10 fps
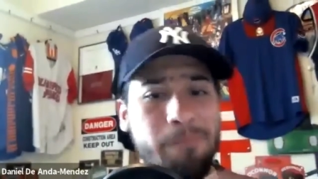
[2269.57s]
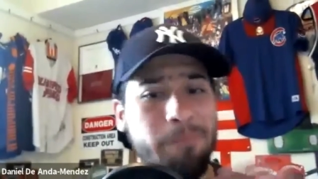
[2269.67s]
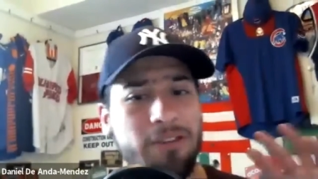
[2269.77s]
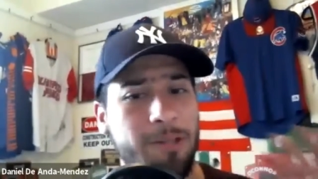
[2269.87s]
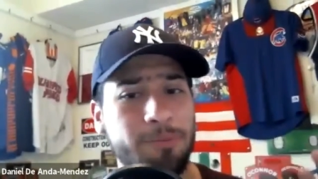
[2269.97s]
they
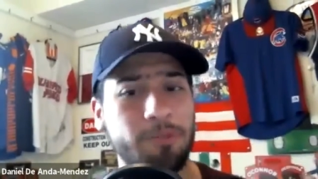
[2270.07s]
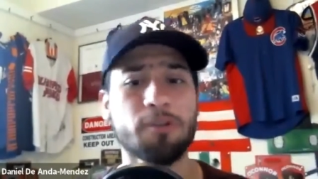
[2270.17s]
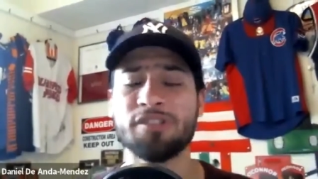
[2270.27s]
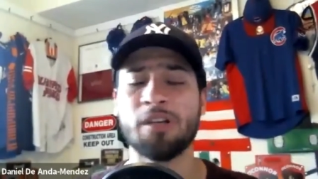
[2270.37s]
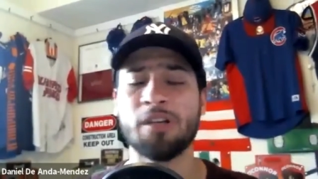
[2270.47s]
beat the
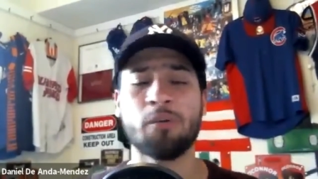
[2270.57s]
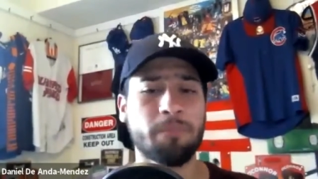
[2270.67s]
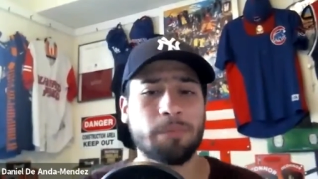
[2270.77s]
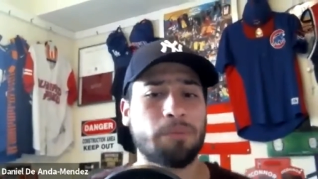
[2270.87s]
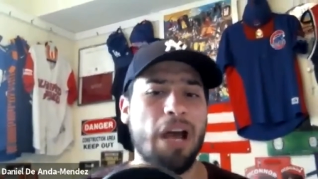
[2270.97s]
Brewers, I
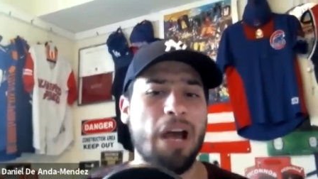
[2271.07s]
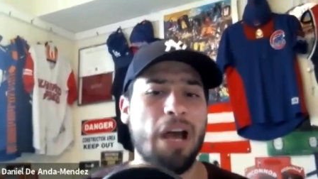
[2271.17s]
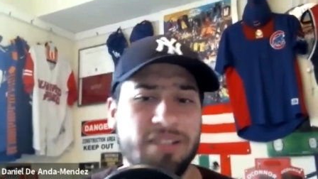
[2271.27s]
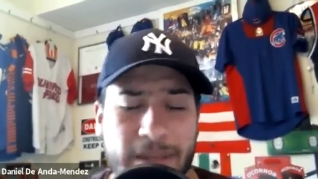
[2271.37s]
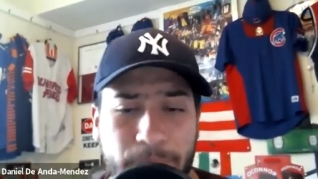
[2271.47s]
wouldn't be
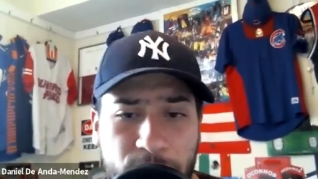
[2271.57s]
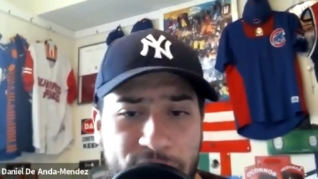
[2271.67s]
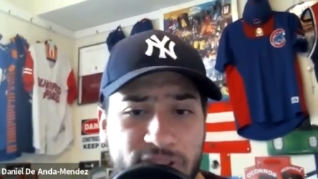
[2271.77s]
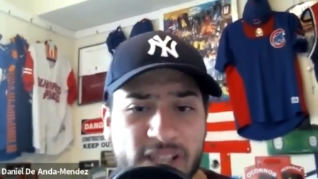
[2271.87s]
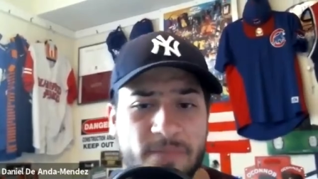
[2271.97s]
surprised because that
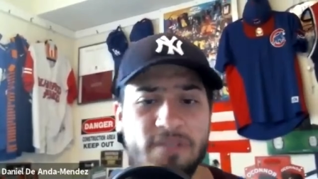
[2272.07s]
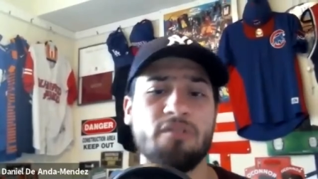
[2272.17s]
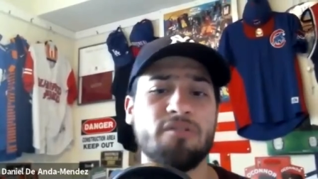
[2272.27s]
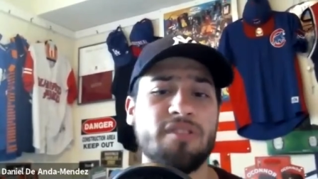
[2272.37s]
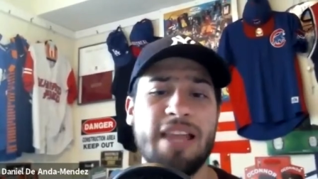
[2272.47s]
Brewers team
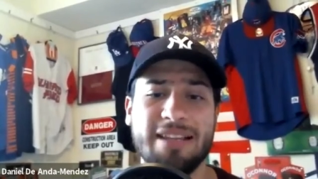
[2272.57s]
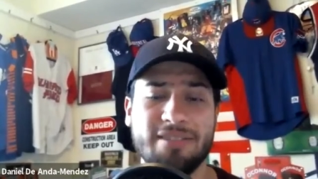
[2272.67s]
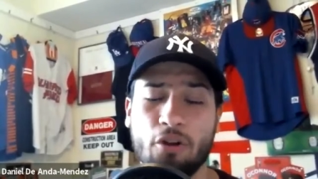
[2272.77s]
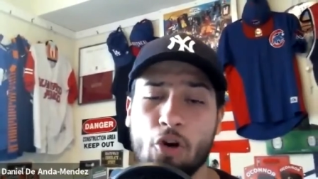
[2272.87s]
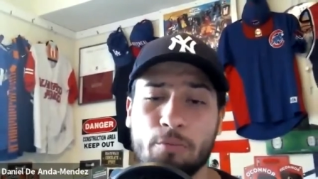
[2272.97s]
still
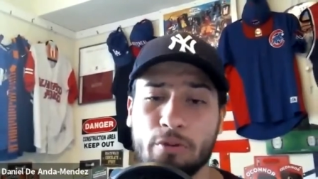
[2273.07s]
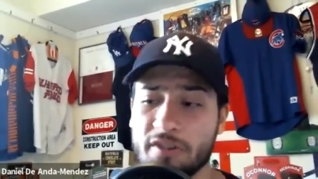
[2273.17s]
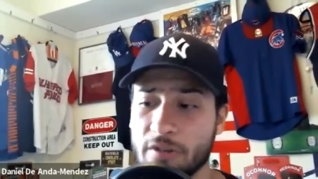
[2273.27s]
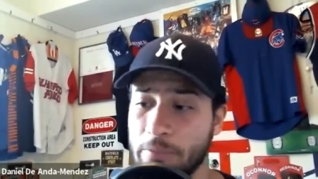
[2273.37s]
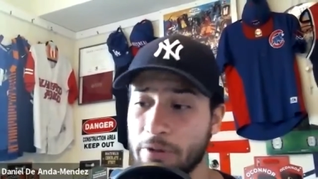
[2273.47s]
lacks the
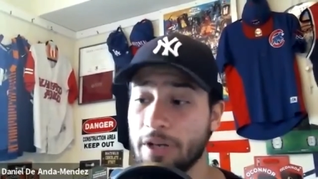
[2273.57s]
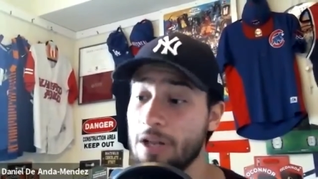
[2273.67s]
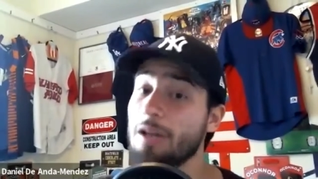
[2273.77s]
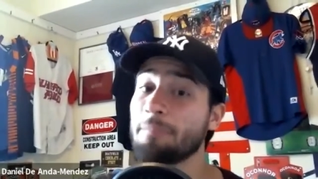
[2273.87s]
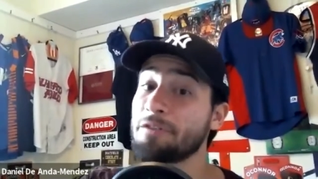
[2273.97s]
overall support.